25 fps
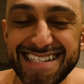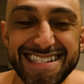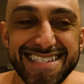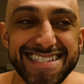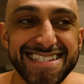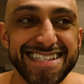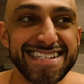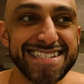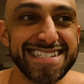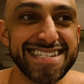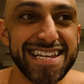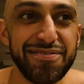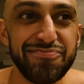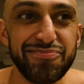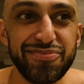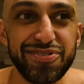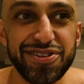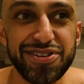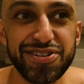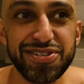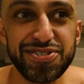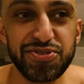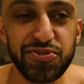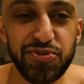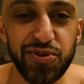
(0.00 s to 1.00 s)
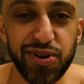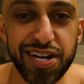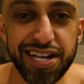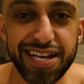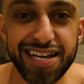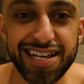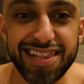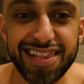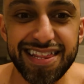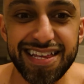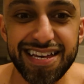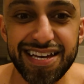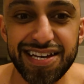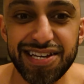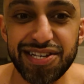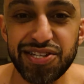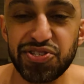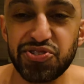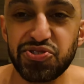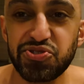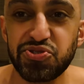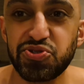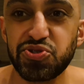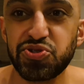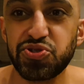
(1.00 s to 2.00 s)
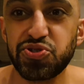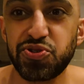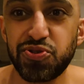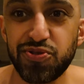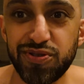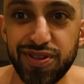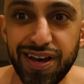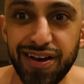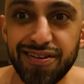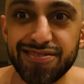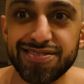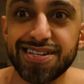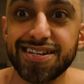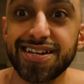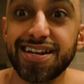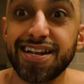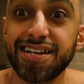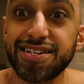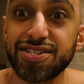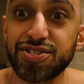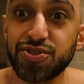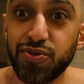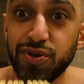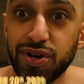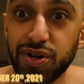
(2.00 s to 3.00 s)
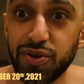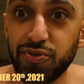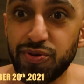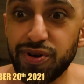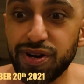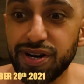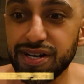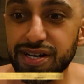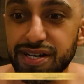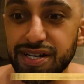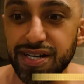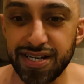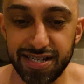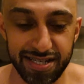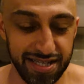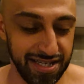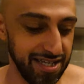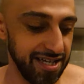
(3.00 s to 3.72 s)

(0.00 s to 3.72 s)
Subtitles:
it's December 20th, 2021.